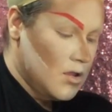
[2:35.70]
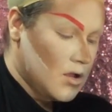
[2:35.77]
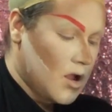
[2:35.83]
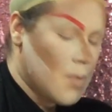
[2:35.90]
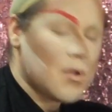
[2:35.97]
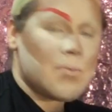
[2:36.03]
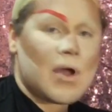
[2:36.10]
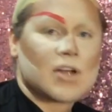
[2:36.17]

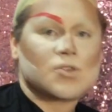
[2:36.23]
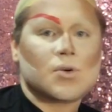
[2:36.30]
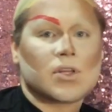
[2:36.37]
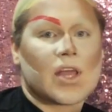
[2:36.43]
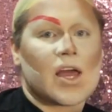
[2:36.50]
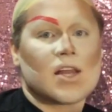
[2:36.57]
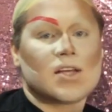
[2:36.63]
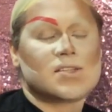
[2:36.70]
Coming back to
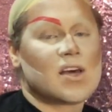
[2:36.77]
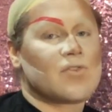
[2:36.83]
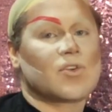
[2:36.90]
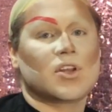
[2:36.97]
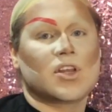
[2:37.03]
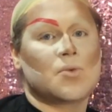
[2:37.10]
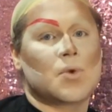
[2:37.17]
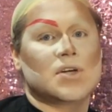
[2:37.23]
Atlanta
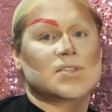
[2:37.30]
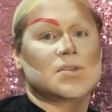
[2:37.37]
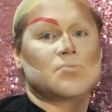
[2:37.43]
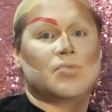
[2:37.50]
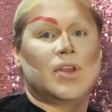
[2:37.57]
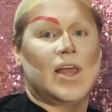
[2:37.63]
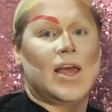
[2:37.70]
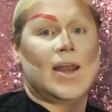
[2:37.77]
definitely wasn't
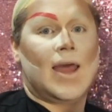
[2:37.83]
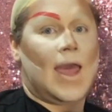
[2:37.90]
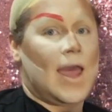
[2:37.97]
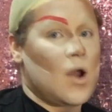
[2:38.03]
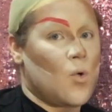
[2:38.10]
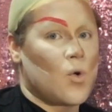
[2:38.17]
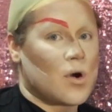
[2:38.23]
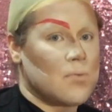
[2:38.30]
plan
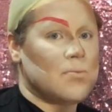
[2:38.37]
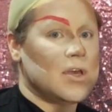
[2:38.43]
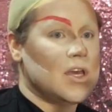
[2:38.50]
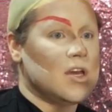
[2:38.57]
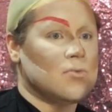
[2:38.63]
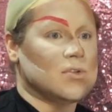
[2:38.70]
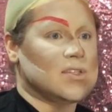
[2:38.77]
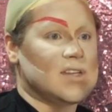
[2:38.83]
A or B,
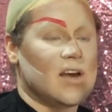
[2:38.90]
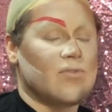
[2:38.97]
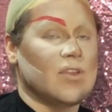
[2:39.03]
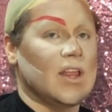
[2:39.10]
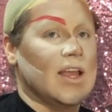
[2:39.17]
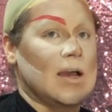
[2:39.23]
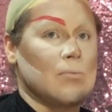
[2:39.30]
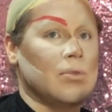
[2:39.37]
it was
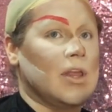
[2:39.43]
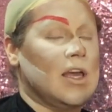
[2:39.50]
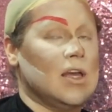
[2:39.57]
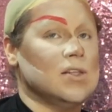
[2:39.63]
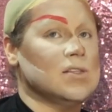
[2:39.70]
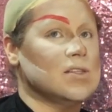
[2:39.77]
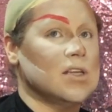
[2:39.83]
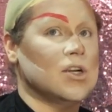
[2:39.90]
definitely like a
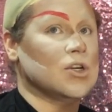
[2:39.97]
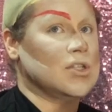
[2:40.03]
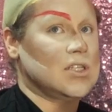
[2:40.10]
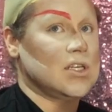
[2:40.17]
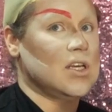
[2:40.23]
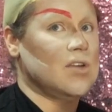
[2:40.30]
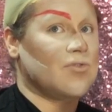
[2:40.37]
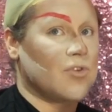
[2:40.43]
plan C or
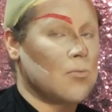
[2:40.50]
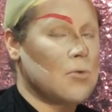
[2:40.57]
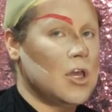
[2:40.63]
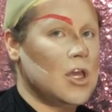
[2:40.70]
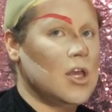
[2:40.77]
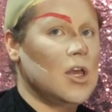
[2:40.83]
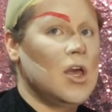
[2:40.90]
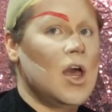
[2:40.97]
D for
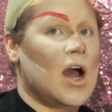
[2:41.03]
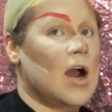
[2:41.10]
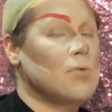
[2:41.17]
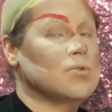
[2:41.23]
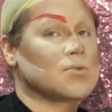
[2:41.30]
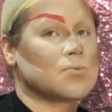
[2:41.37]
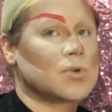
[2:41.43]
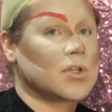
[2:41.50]
me. I
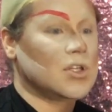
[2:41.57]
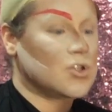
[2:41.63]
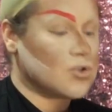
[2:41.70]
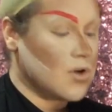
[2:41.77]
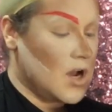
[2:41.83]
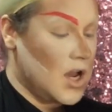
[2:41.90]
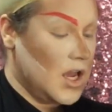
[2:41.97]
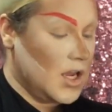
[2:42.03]
was really
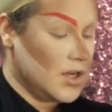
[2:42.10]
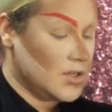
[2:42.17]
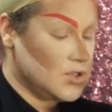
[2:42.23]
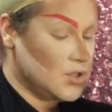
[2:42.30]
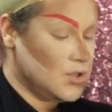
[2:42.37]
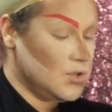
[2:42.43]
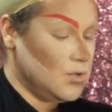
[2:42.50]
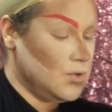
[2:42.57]
trying
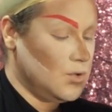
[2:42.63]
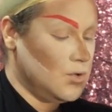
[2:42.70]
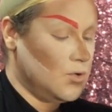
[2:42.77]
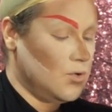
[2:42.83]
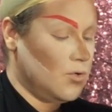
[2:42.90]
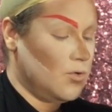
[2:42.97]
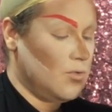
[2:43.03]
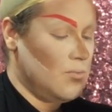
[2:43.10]

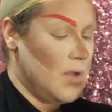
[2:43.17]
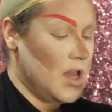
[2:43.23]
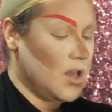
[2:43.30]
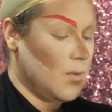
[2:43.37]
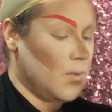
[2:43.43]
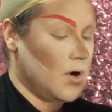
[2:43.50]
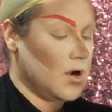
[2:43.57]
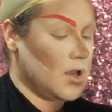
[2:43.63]
to make
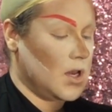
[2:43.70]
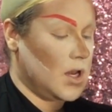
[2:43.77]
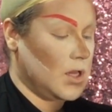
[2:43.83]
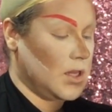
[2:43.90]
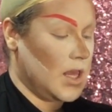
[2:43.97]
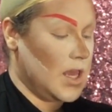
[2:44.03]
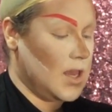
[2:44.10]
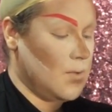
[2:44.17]
it work in
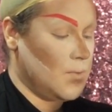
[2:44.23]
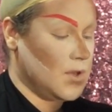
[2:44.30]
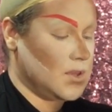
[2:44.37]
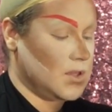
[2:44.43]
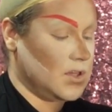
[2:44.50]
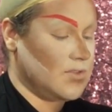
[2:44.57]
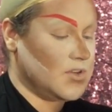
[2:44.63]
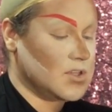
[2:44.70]
LA with
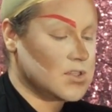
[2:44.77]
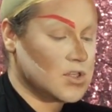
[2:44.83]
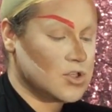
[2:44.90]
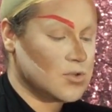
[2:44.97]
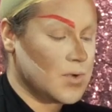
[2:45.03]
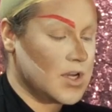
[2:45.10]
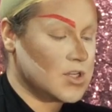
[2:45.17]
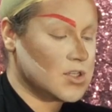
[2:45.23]
the living
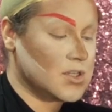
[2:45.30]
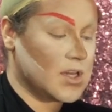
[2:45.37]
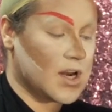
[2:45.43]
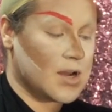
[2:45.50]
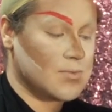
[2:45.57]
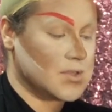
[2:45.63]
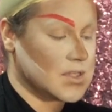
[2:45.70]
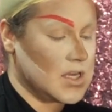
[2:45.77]
situation that I
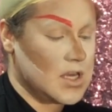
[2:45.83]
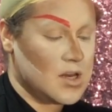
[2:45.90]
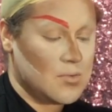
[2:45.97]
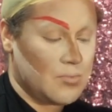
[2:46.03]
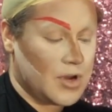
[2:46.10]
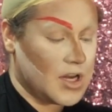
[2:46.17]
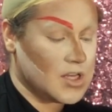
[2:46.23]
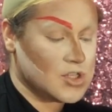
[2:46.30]
was in,
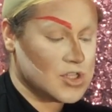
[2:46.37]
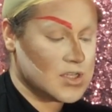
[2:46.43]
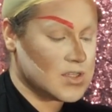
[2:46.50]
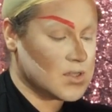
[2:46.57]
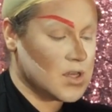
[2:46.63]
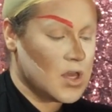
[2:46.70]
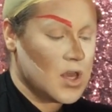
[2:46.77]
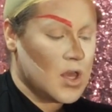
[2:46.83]
but
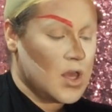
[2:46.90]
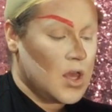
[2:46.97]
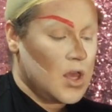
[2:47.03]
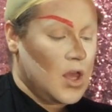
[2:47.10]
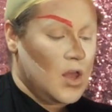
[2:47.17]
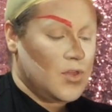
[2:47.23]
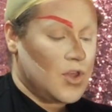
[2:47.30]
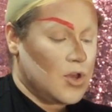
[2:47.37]

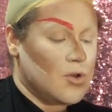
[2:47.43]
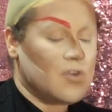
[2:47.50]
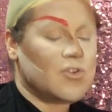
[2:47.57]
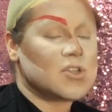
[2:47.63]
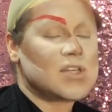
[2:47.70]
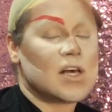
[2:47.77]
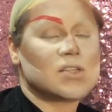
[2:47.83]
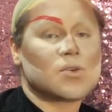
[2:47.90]
the
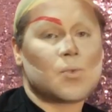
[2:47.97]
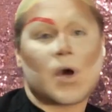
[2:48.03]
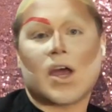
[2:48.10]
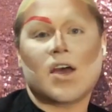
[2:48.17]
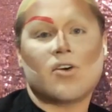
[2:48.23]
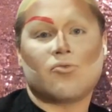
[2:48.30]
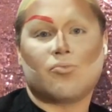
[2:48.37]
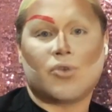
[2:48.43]
universe has a
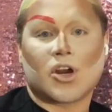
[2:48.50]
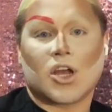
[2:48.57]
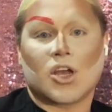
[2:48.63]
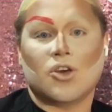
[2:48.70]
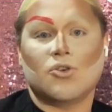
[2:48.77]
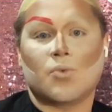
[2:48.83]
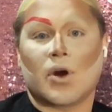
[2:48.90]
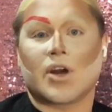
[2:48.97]
way of bringing
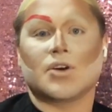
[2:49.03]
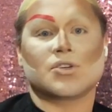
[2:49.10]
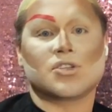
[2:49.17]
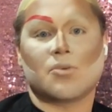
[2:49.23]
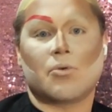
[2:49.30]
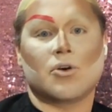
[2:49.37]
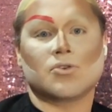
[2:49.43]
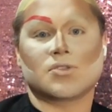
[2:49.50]
you where you're
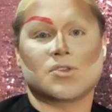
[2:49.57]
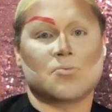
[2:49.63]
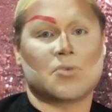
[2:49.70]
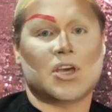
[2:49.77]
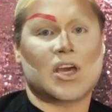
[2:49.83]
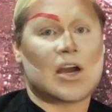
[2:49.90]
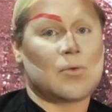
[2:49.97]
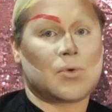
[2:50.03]
supposed to
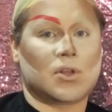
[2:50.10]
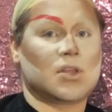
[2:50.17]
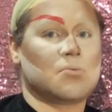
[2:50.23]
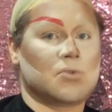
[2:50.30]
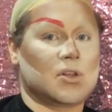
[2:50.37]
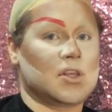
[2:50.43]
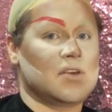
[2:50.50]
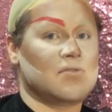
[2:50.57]
be. I really
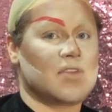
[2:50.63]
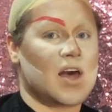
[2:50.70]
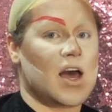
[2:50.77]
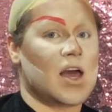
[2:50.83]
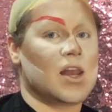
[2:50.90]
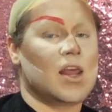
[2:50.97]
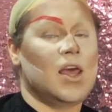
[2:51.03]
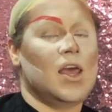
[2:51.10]
believe
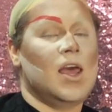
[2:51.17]
that.